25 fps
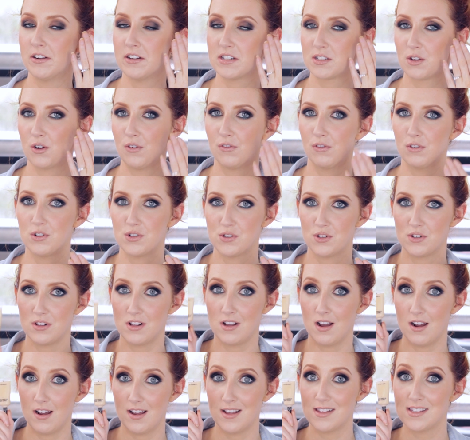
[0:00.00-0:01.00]
nice coverage under
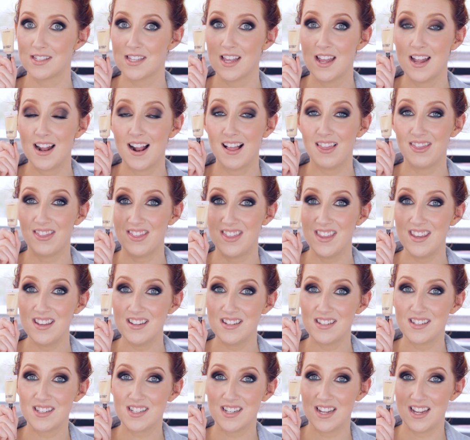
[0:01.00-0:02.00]
the eyes,
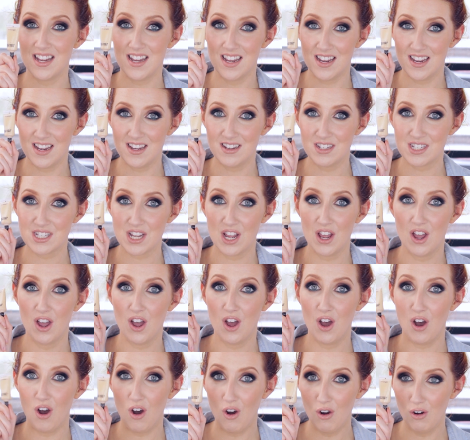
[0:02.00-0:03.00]
this is
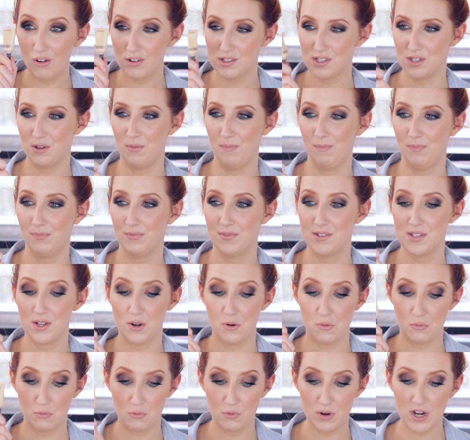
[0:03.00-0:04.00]
awesome.
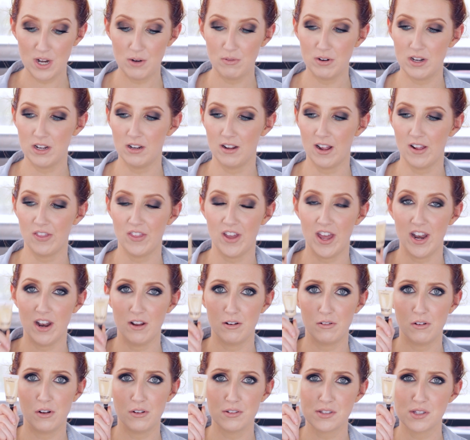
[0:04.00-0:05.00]
So really, really like that.
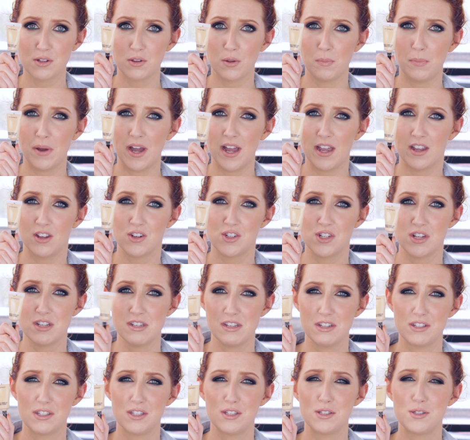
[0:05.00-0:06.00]
And also the
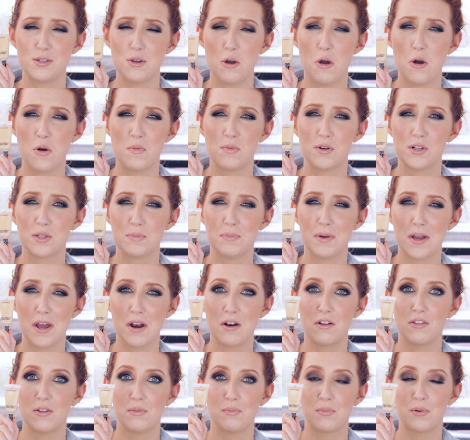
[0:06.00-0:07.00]
packaging is so much
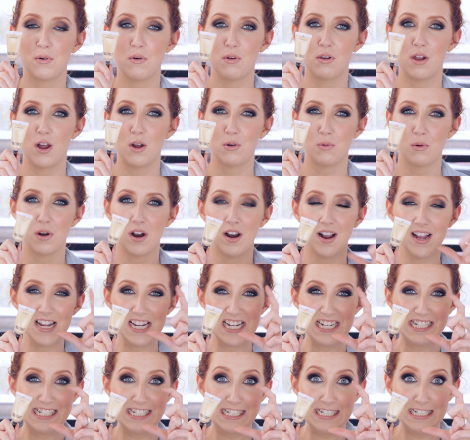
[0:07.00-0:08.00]
better than Prolongwear. I
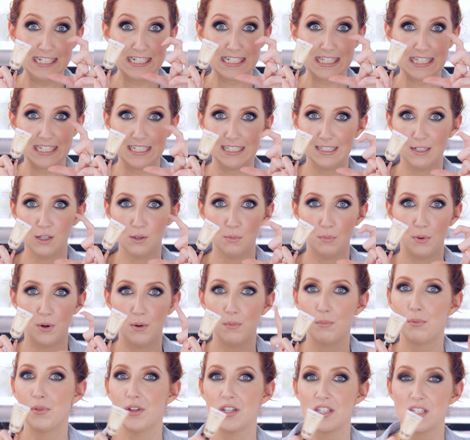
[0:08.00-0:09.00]
hate that little
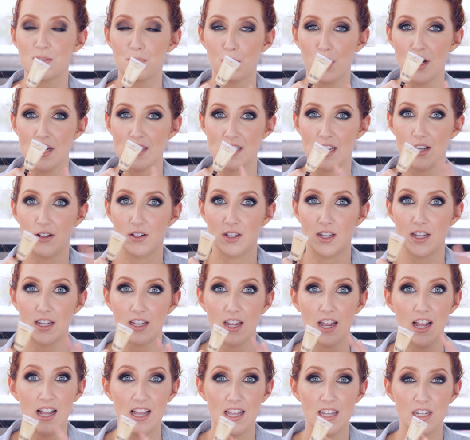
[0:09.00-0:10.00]
pump that sprays out
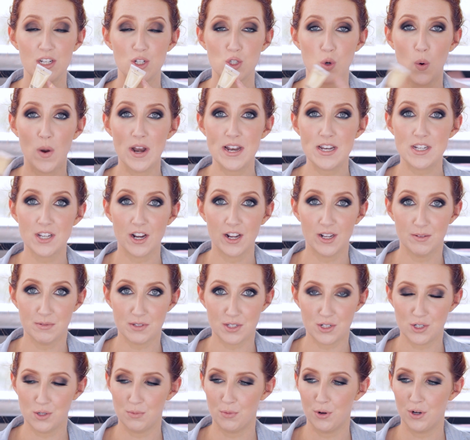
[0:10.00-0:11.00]
like 20
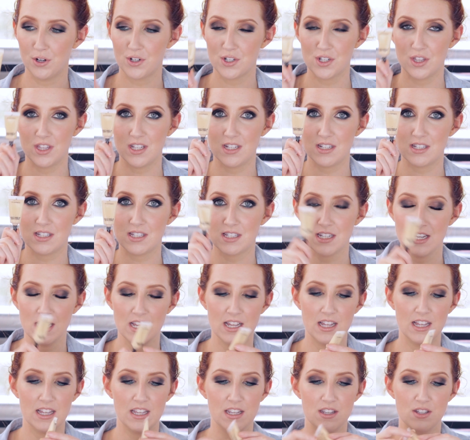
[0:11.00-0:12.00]
times too much. This
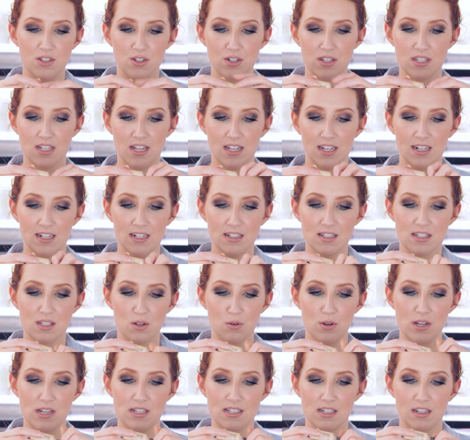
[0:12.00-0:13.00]
is just like a little
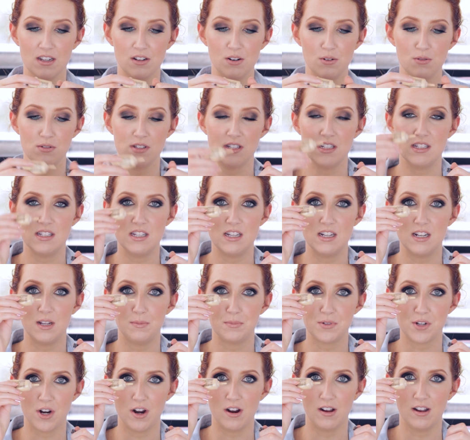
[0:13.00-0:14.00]
squeeze, like an OCC
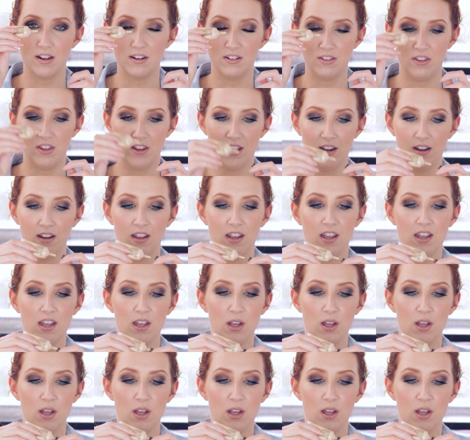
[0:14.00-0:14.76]
lip tar kind of thing,